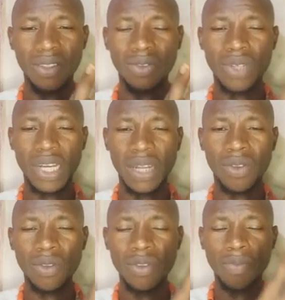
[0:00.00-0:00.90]
you
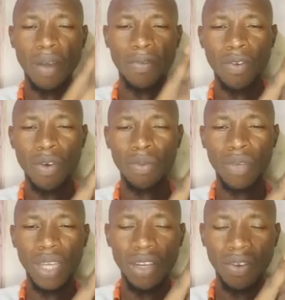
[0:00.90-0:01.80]
cannot perform
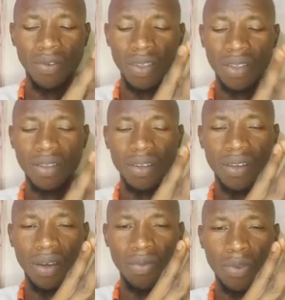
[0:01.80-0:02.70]
any of these
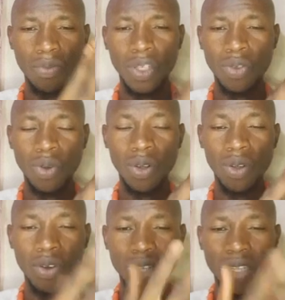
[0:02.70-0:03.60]
spiritual
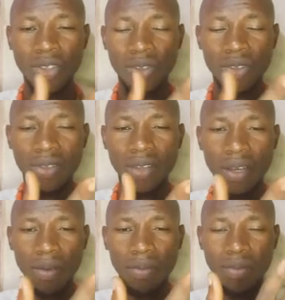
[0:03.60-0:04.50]
or religious
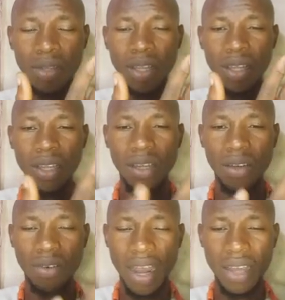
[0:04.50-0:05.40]

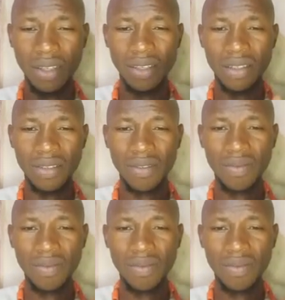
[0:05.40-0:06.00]
rites,